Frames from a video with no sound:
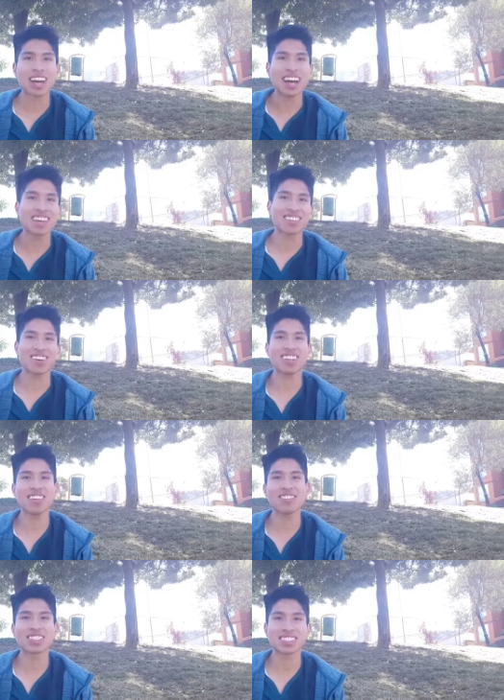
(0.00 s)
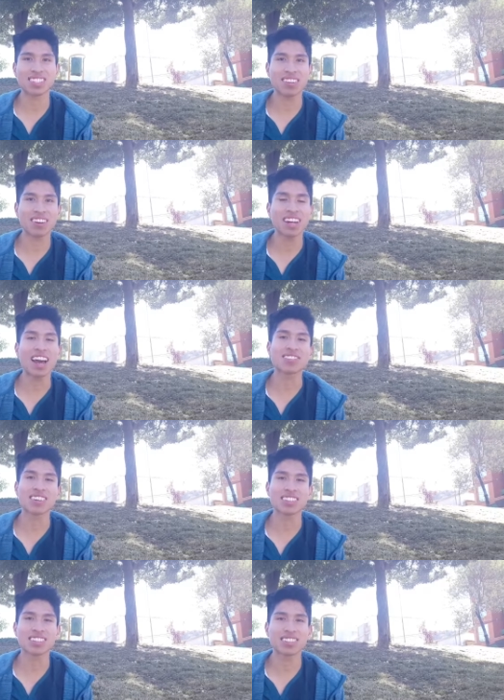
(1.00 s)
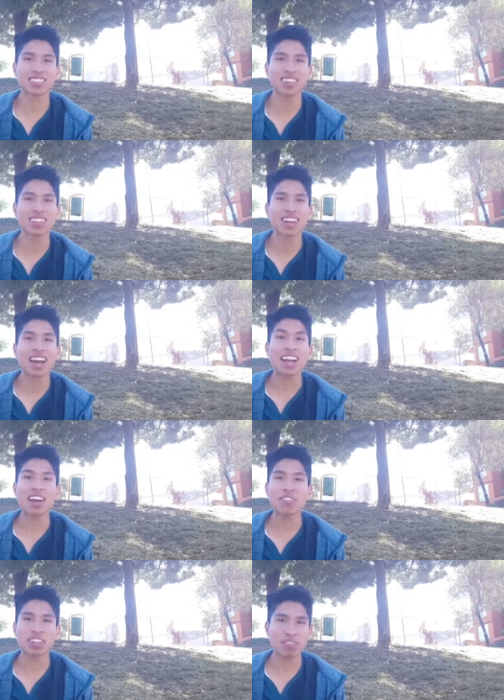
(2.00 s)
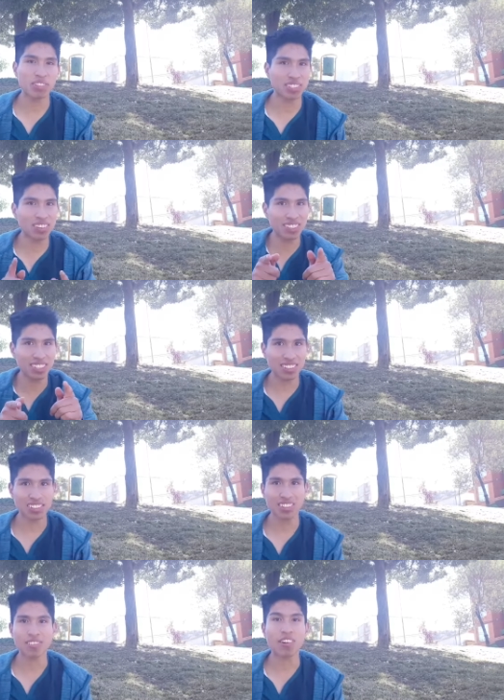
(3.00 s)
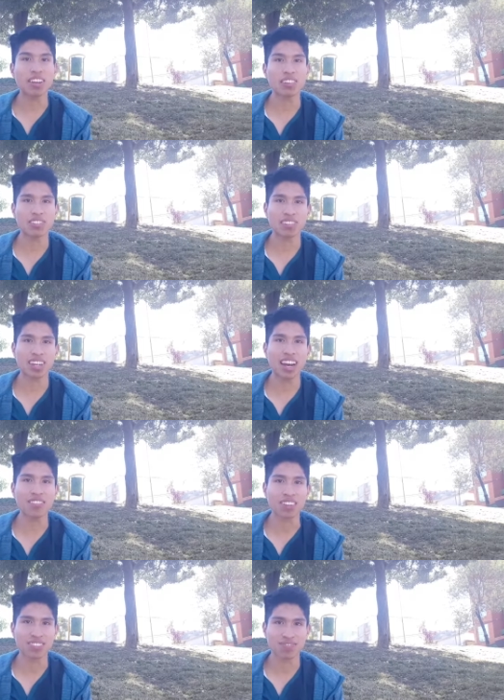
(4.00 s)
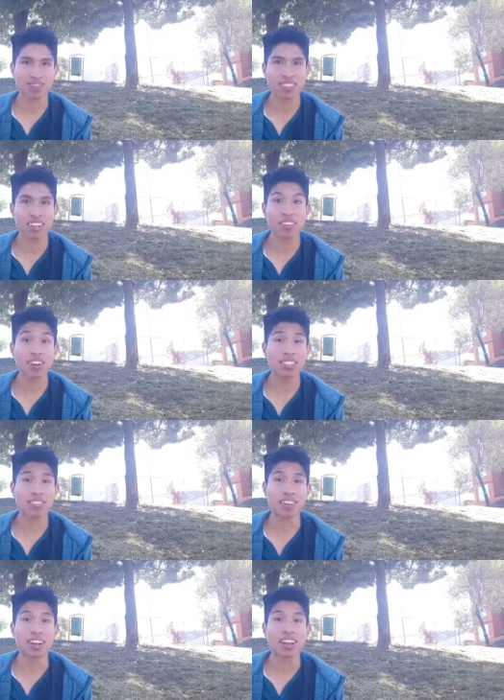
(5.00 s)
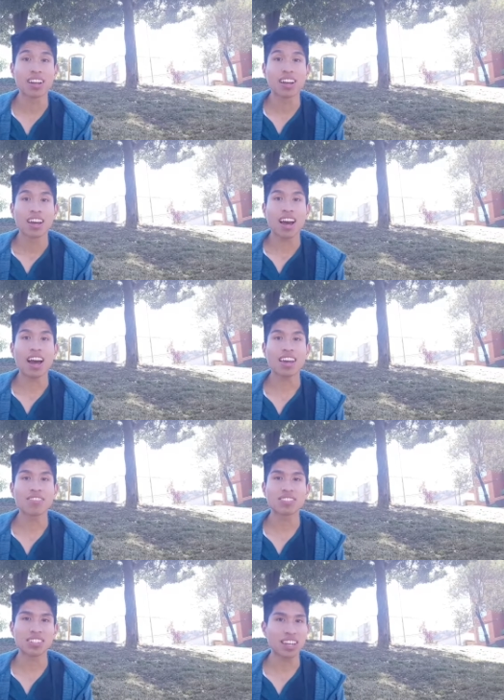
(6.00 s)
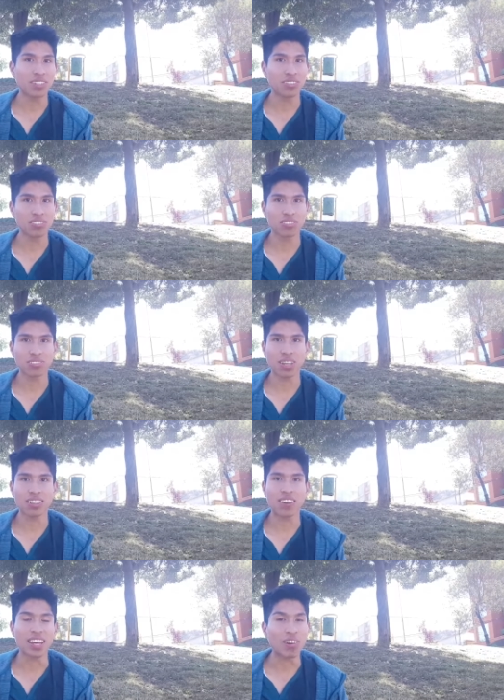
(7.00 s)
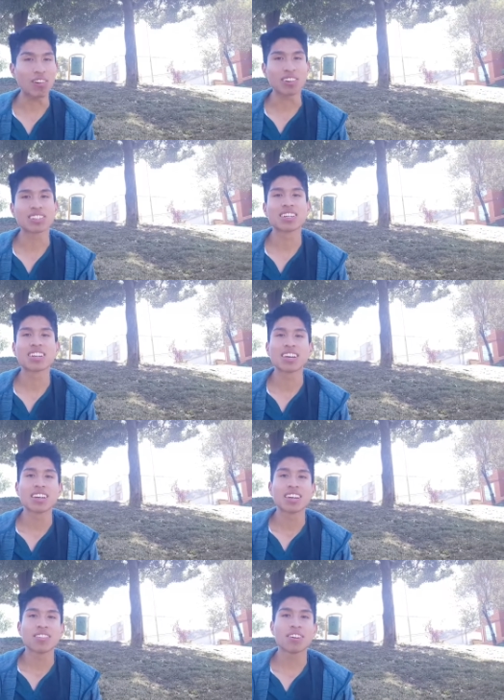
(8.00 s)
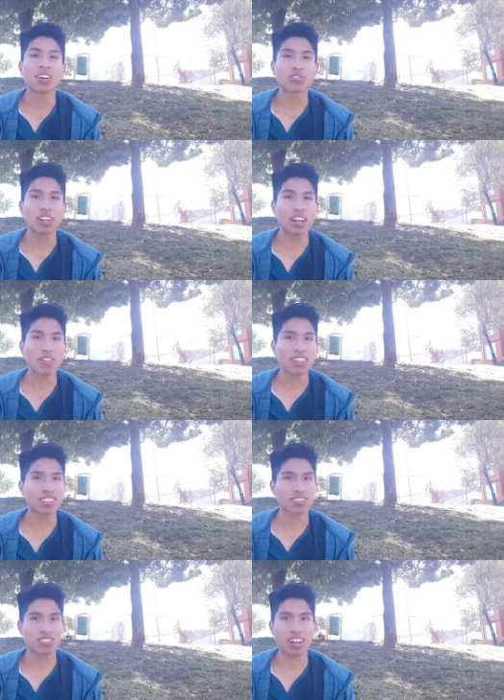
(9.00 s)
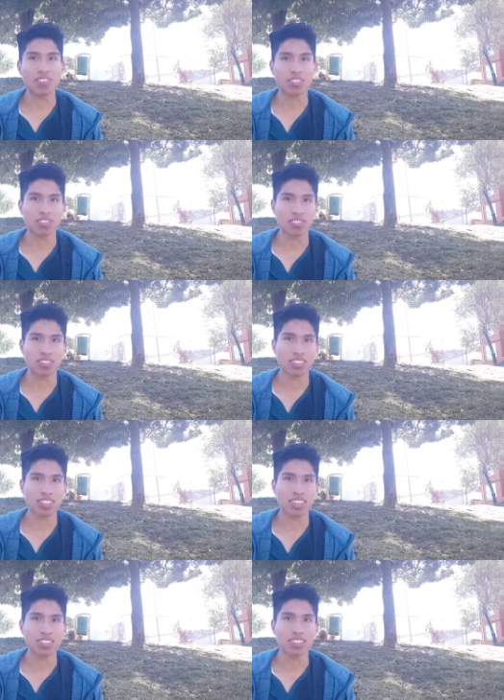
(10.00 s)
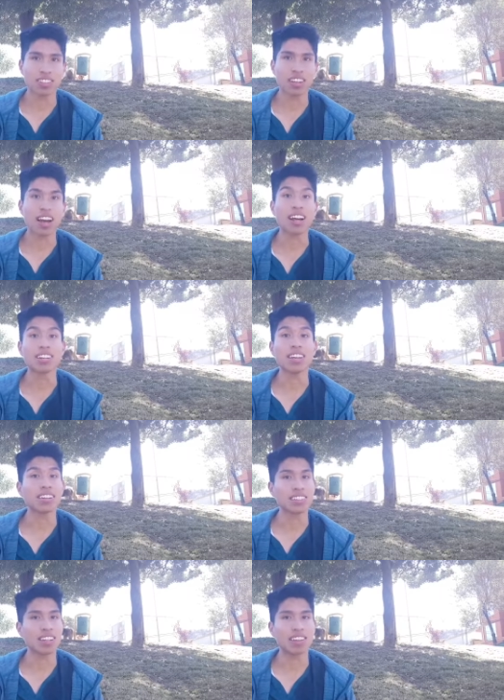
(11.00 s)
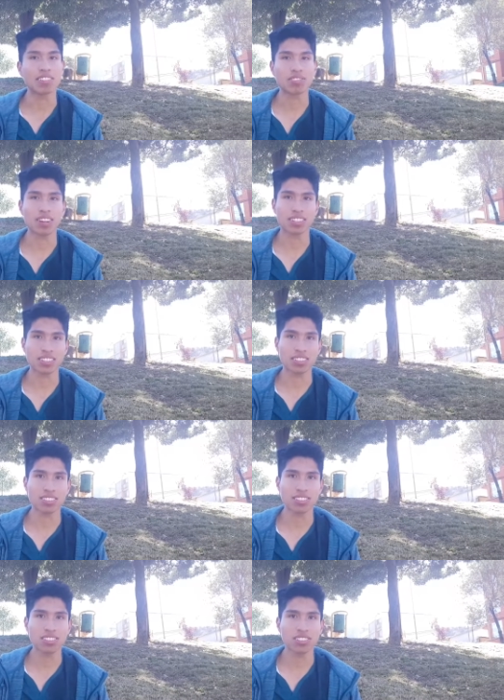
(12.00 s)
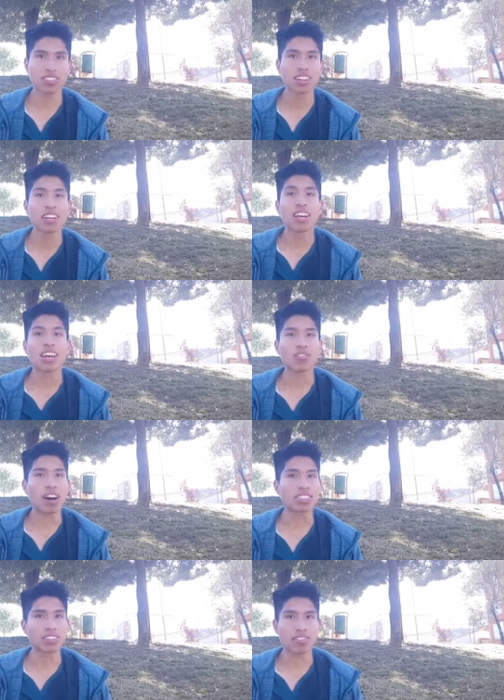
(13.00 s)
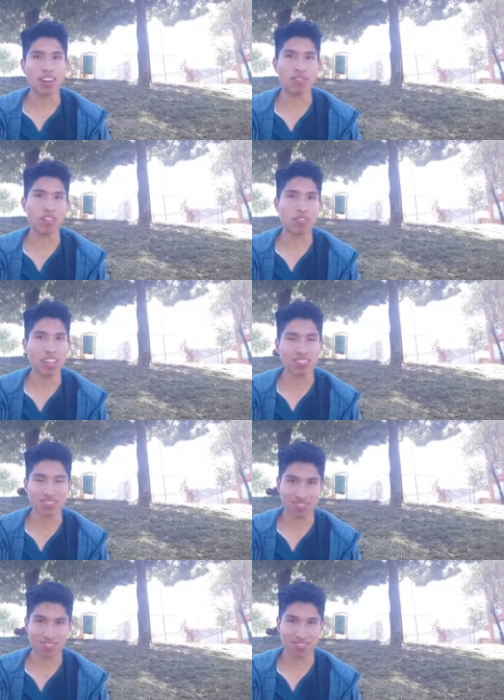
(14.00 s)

Hi, my name is Stephan, I'm 20 years old, and I will give you some reasons why you should hire me. First of all, I am tenacious to get my goals, because when I wanted to travel to USA and the English language was a restriction, it wasn't one for me,